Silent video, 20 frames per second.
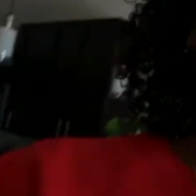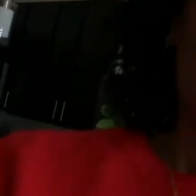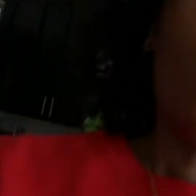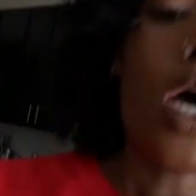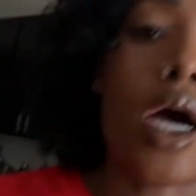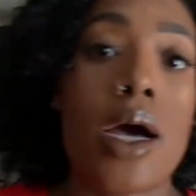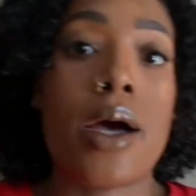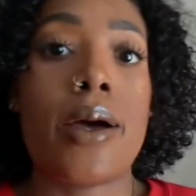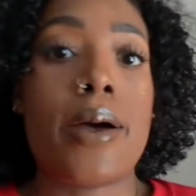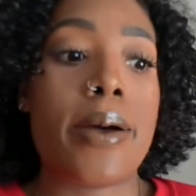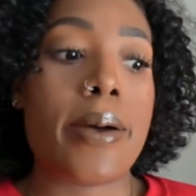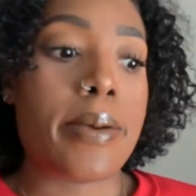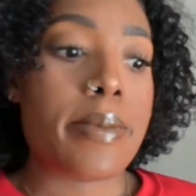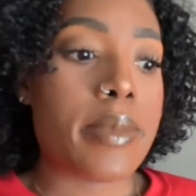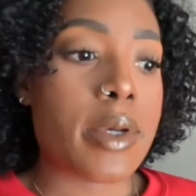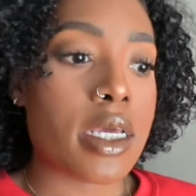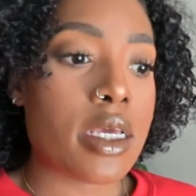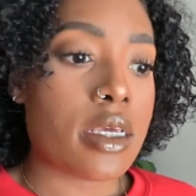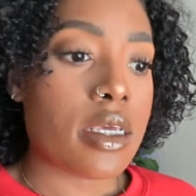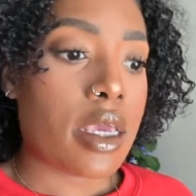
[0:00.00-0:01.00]

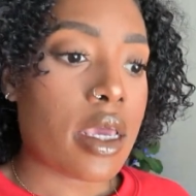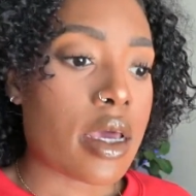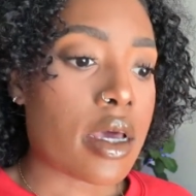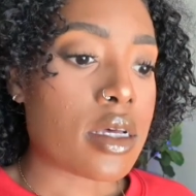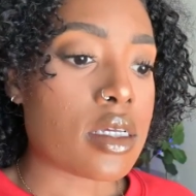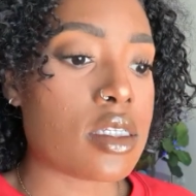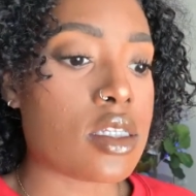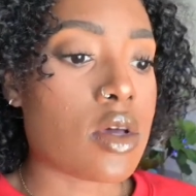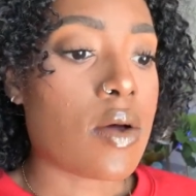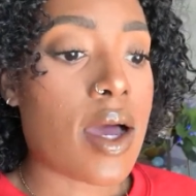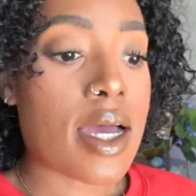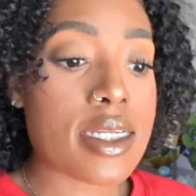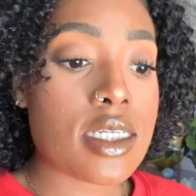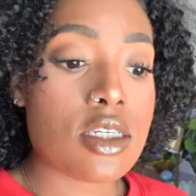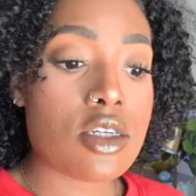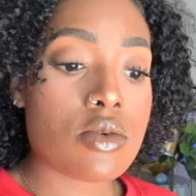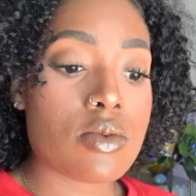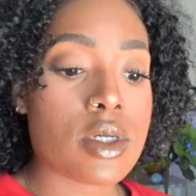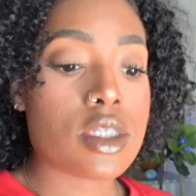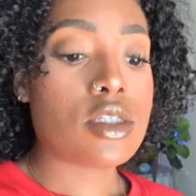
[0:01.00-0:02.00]
um yeah so i
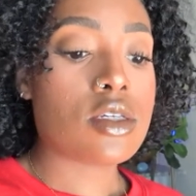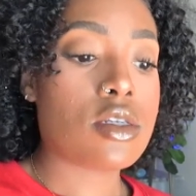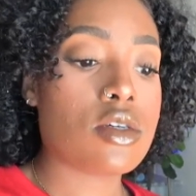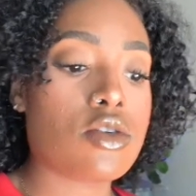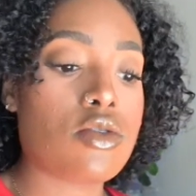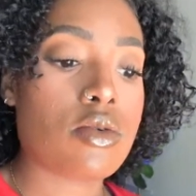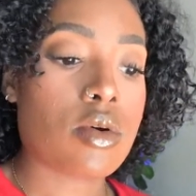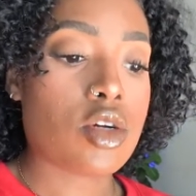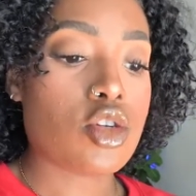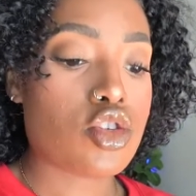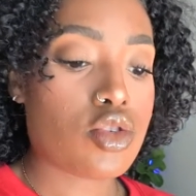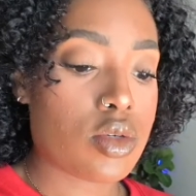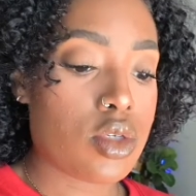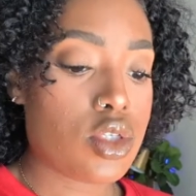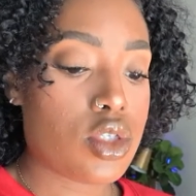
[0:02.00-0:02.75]
need to run to the grocery